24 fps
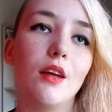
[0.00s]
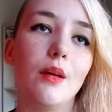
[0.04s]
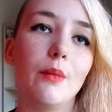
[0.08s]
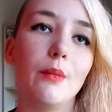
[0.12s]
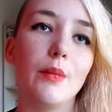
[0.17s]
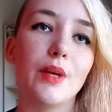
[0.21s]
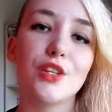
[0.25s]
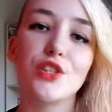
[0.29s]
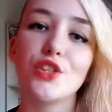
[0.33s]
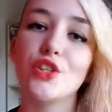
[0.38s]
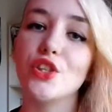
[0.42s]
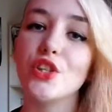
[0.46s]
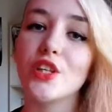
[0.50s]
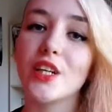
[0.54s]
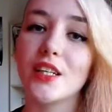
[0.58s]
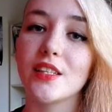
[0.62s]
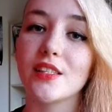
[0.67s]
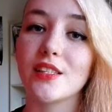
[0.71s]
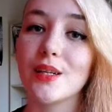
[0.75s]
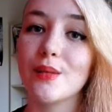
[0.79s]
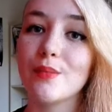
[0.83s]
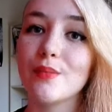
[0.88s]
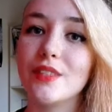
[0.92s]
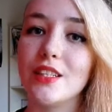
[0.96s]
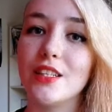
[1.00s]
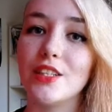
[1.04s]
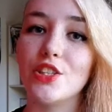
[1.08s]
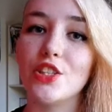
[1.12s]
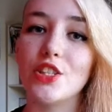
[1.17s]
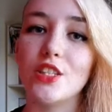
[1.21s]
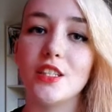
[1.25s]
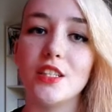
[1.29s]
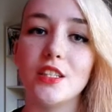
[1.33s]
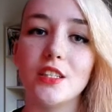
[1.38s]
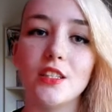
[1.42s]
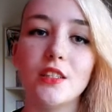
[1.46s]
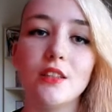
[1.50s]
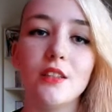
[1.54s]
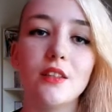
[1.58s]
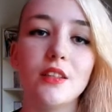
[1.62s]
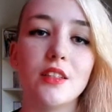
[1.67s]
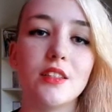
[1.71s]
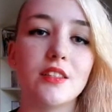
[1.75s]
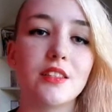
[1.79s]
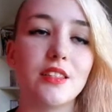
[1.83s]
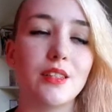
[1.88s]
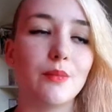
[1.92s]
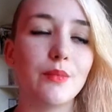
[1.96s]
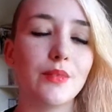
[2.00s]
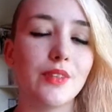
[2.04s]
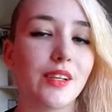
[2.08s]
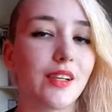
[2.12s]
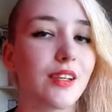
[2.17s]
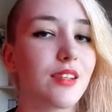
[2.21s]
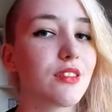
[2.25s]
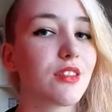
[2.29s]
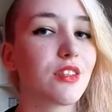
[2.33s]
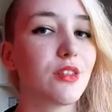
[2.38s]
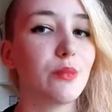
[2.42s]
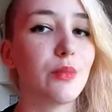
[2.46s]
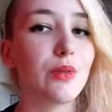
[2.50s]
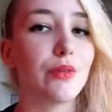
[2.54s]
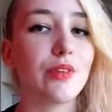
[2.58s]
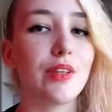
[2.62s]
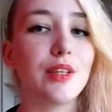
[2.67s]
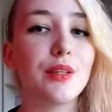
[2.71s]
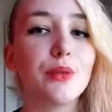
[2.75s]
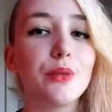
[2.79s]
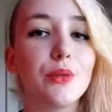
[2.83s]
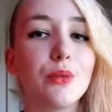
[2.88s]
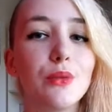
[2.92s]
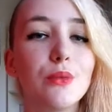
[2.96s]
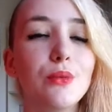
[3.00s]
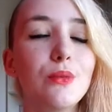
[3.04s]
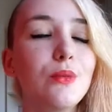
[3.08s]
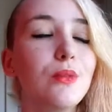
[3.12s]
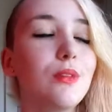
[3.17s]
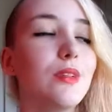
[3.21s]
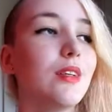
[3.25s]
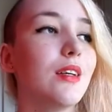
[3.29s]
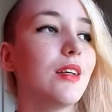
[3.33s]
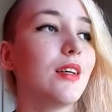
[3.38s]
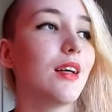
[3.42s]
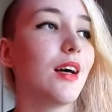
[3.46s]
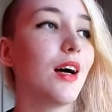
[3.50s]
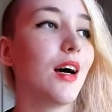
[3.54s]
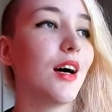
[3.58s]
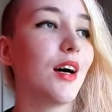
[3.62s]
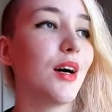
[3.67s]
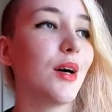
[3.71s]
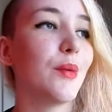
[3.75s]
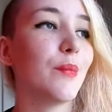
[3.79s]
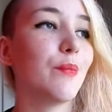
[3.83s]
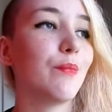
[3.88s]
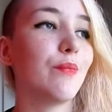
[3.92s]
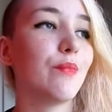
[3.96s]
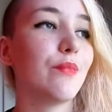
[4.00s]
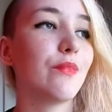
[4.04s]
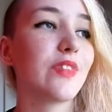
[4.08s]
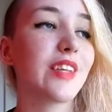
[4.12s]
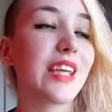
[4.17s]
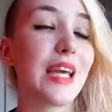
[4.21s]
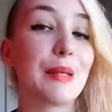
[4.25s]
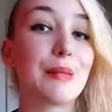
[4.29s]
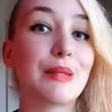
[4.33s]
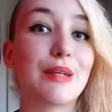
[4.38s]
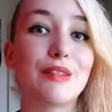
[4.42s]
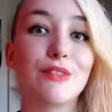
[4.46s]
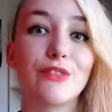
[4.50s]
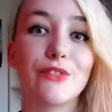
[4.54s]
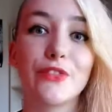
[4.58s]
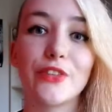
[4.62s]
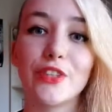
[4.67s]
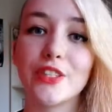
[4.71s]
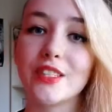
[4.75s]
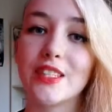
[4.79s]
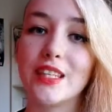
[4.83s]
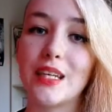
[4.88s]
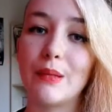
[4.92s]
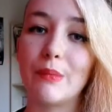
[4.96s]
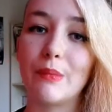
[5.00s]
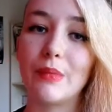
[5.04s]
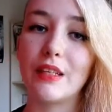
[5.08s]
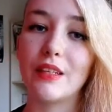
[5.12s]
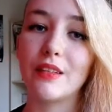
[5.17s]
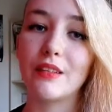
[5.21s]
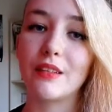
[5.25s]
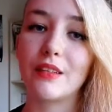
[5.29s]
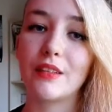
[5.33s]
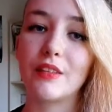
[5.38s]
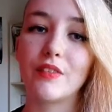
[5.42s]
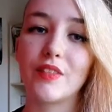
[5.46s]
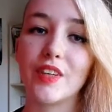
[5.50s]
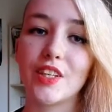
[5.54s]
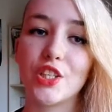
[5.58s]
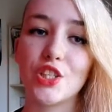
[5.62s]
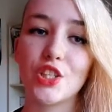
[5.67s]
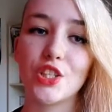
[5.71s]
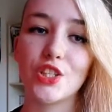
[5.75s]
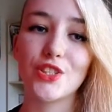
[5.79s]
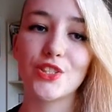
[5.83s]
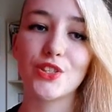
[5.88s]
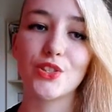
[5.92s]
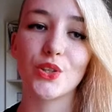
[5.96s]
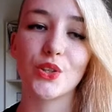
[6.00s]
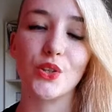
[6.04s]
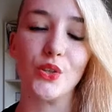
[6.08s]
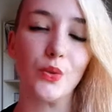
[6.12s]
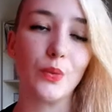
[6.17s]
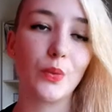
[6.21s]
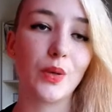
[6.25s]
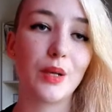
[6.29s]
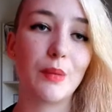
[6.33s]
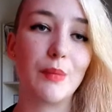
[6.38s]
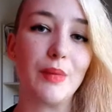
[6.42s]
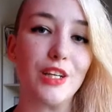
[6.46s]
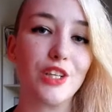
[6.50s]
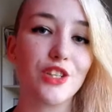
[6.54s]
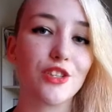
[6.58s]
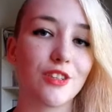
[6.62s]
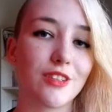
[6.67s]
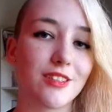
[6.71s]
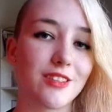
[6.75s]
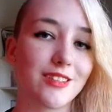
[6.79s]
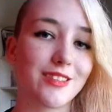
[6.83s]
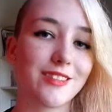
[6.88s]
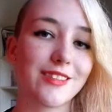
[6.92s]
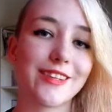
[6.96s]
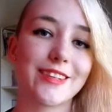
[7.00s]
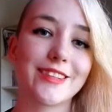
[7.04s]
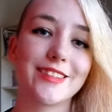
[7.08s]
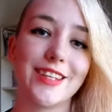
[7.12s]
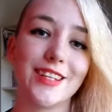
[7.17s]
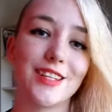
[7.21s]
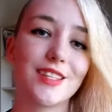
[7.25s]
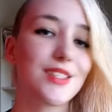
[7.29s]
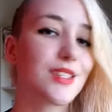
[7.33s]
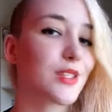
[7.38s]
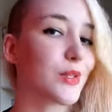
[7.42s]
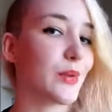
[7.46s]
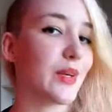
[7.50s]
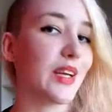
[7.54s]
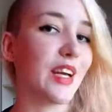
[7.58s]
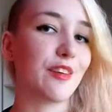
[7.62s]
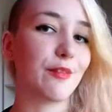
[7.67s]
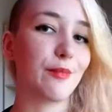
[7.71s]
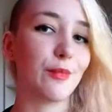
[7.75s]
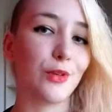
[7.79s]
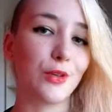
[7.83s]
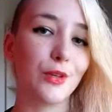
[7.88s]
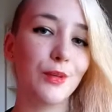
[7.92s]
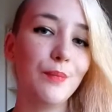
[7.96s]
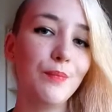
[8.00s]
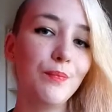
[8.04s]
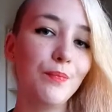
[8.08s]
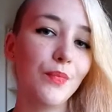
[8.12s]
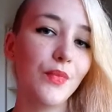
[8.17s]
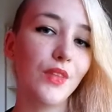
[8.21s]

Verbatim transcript: Make sure you guys come to EGE, it seems like it's going to be really cool. Um, K-Town's first gaming convention, so I want to make sure it's a success so we have more.